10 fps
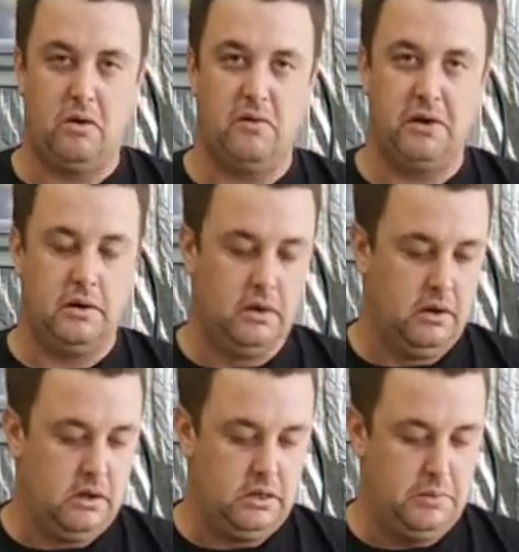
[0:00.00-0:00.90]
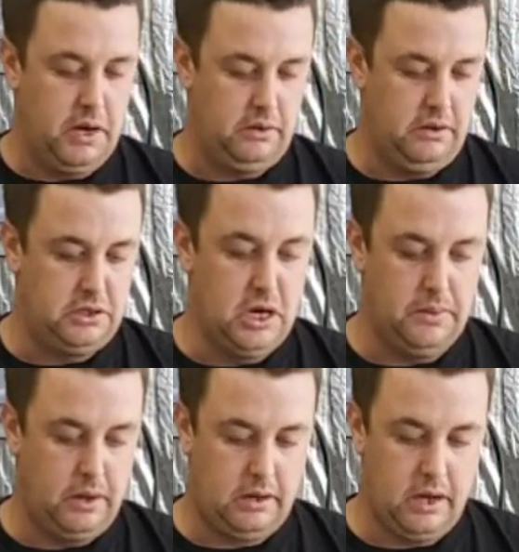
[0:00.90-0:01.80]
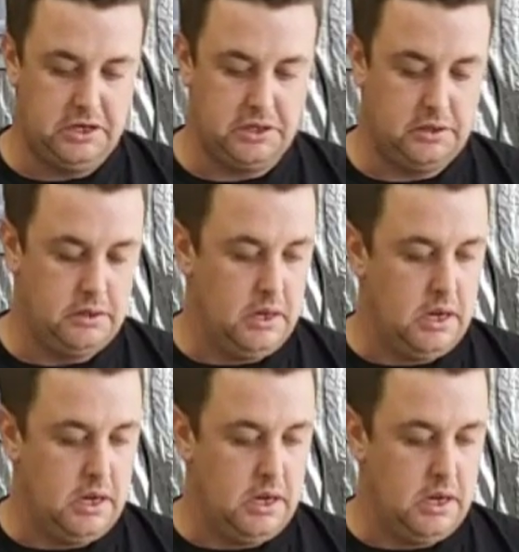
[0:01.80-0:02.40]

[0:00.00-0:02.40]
of it, depending on your turbo location.